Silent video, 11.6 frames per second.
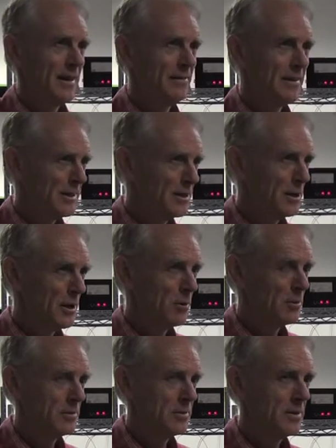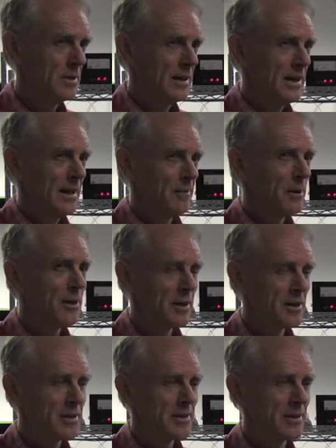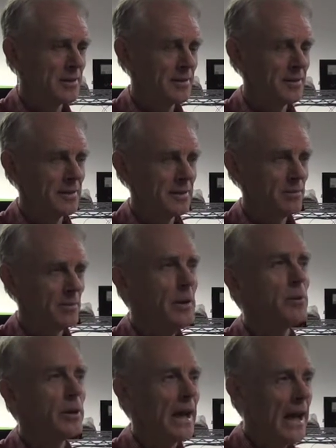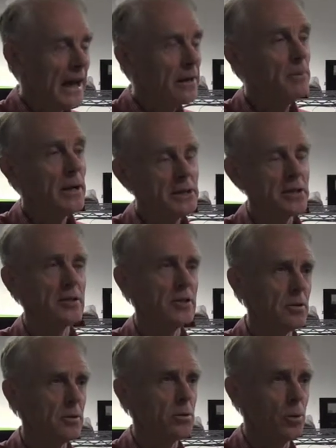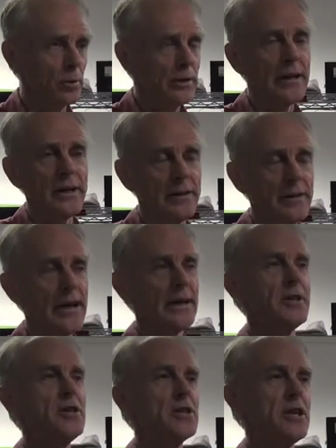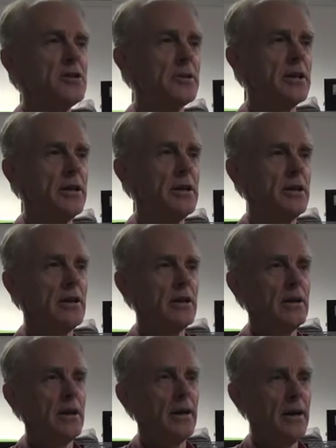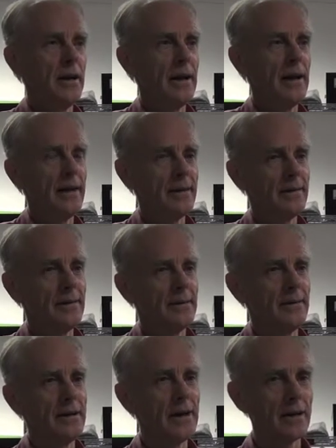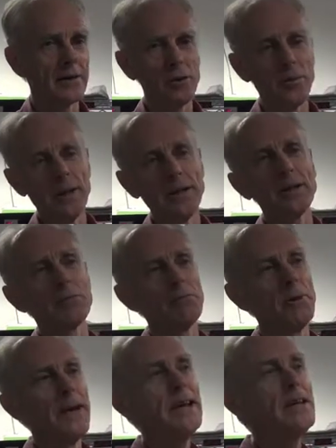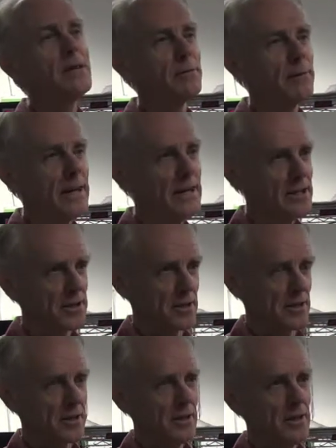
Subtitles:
We didn't know, because people had measured CO2 already in the 19th century, and they got a tremendous range of answers.